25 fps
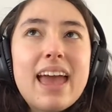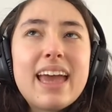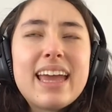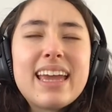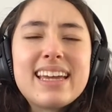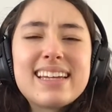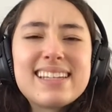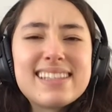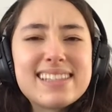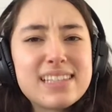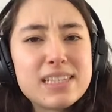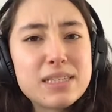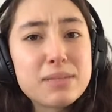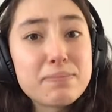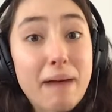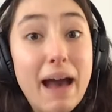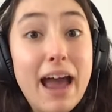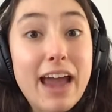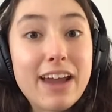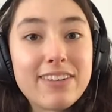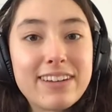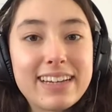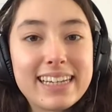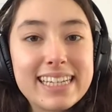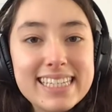
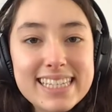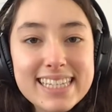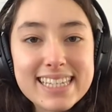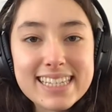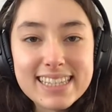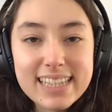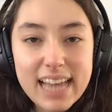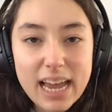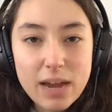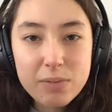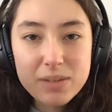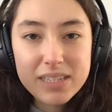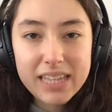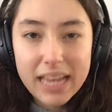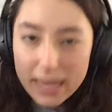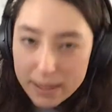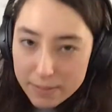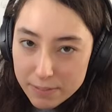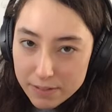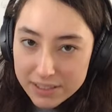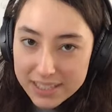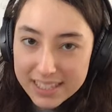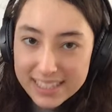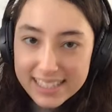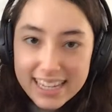inspiring, since I was able
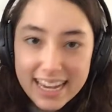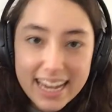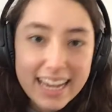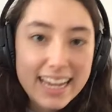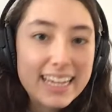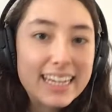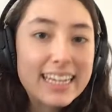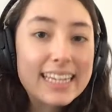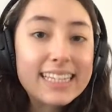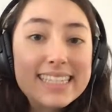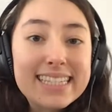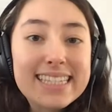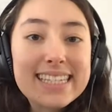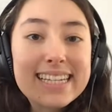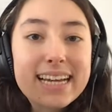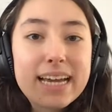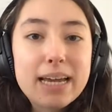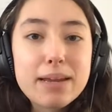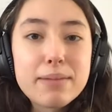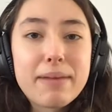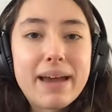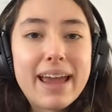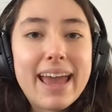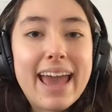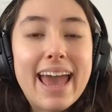to take an idea in
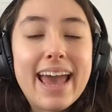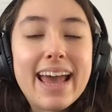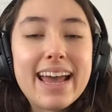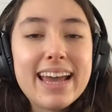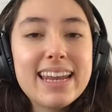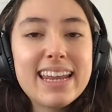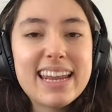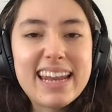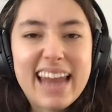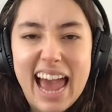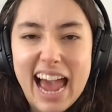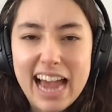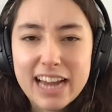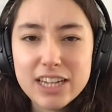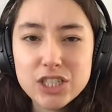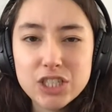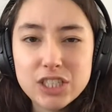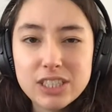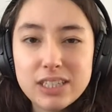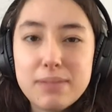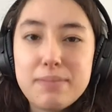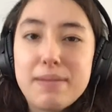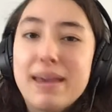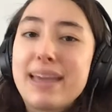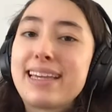my head and
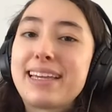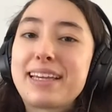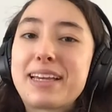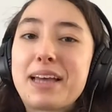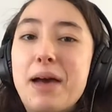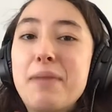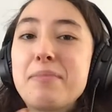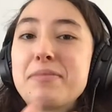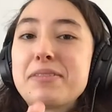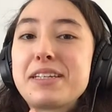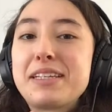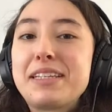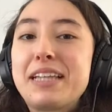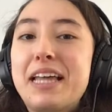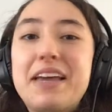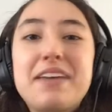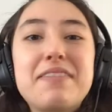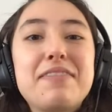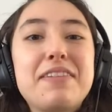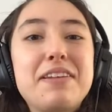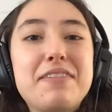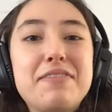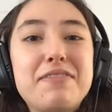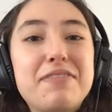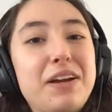actually make it come to life
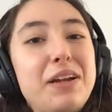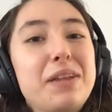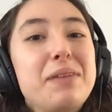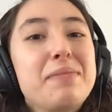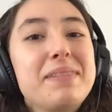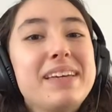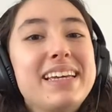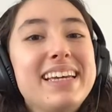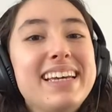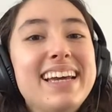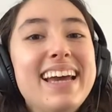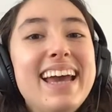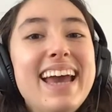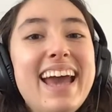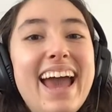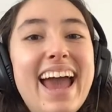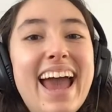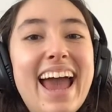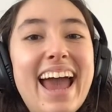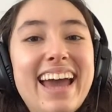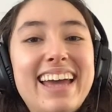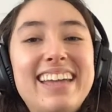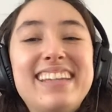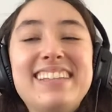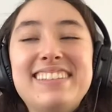in front of me.
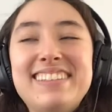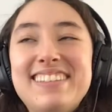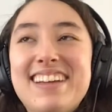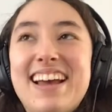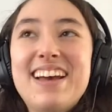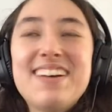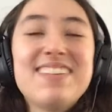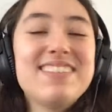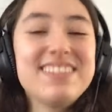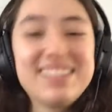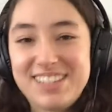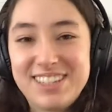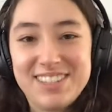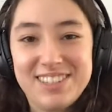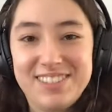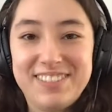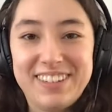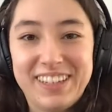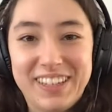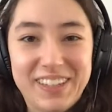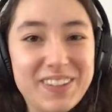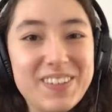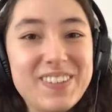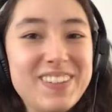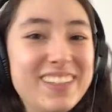It was just
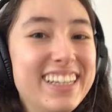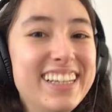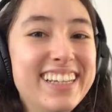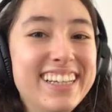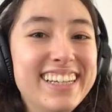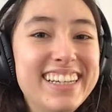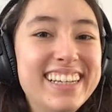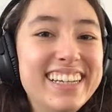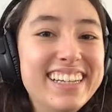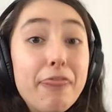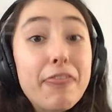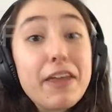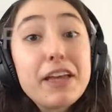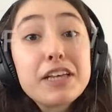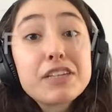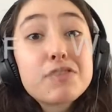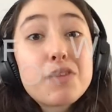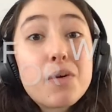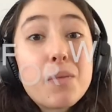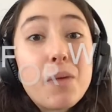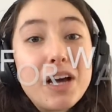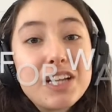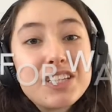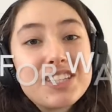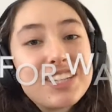really cool. Thanks for
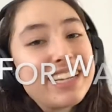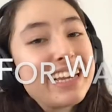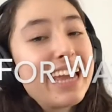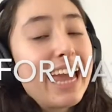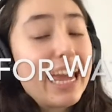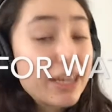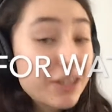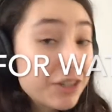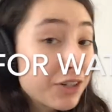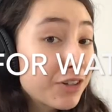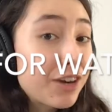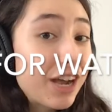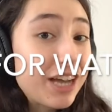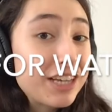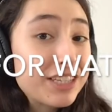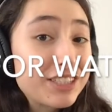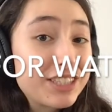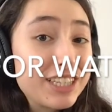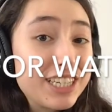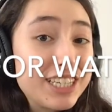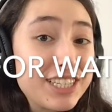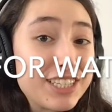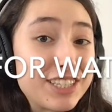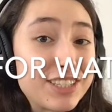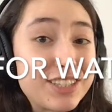watching, and
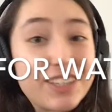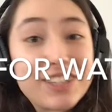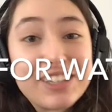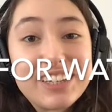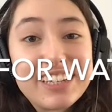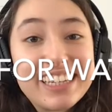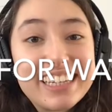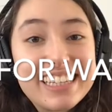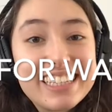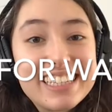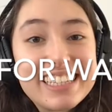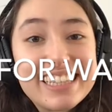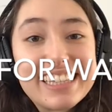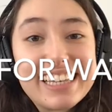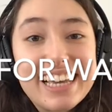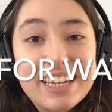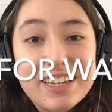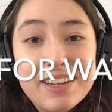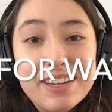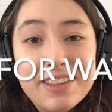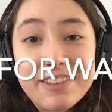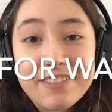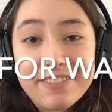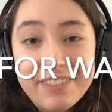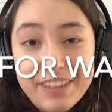congratulations on getting to the end
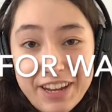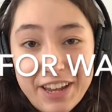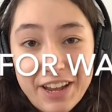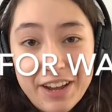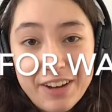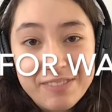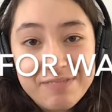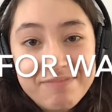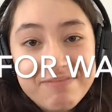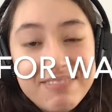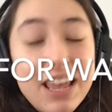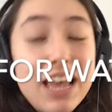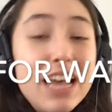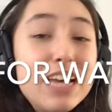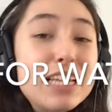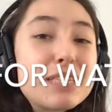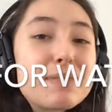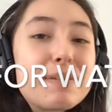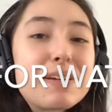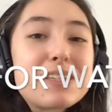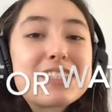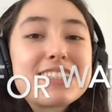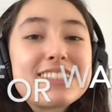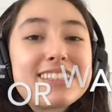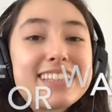of the video.
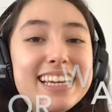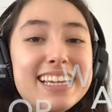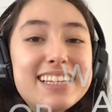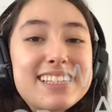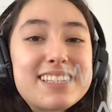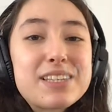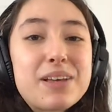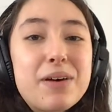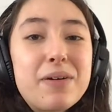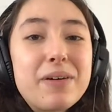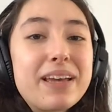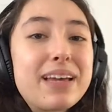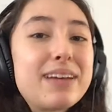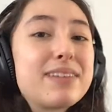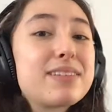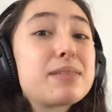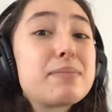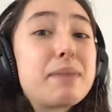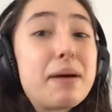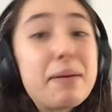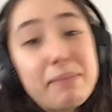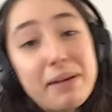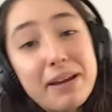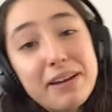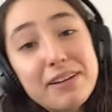Special thanks going out to
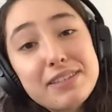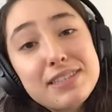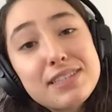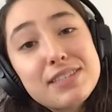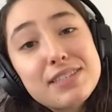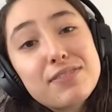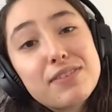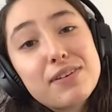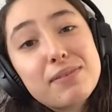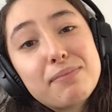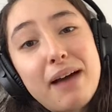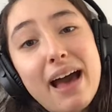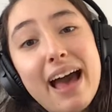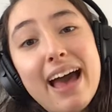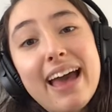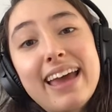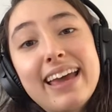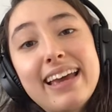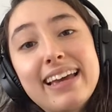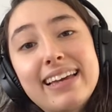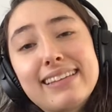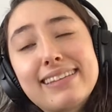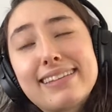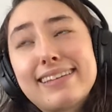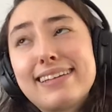my parents for
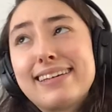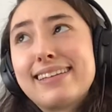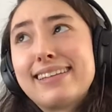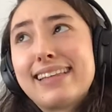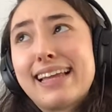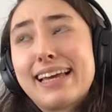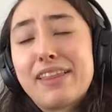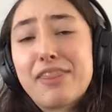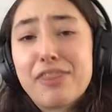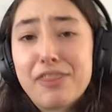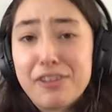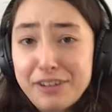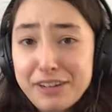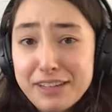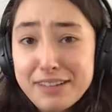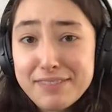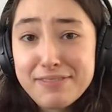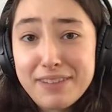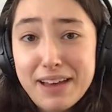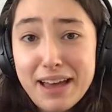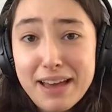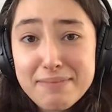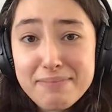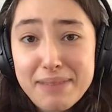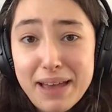buying the
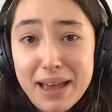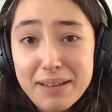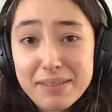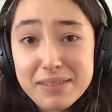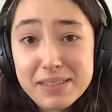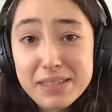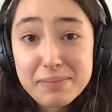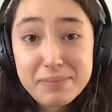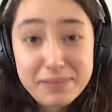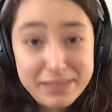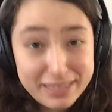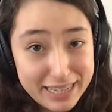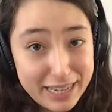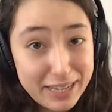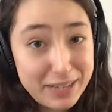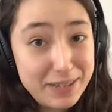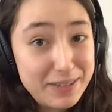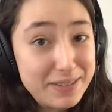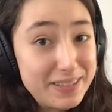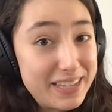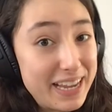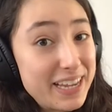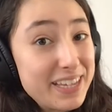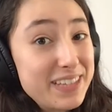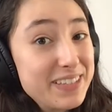35 pounds of
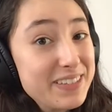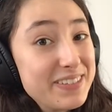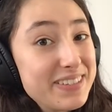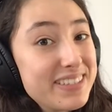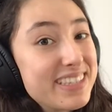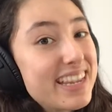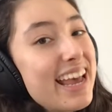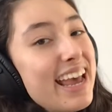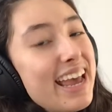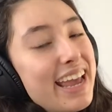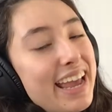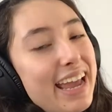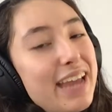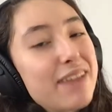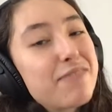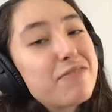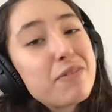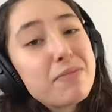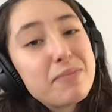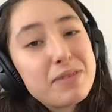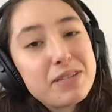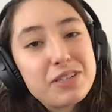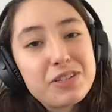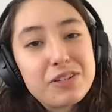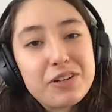potatoes I used, and for
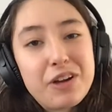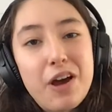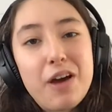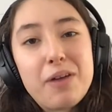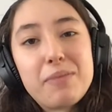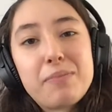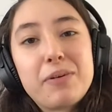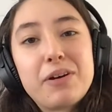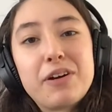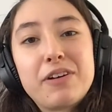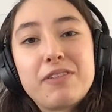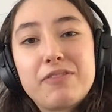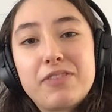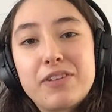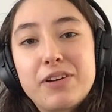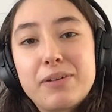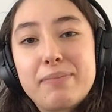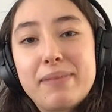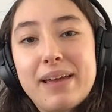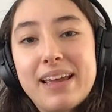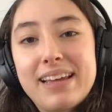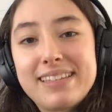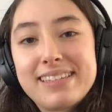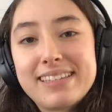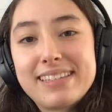Mr. Godber for
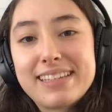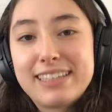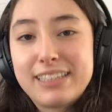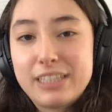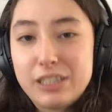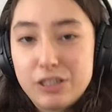basically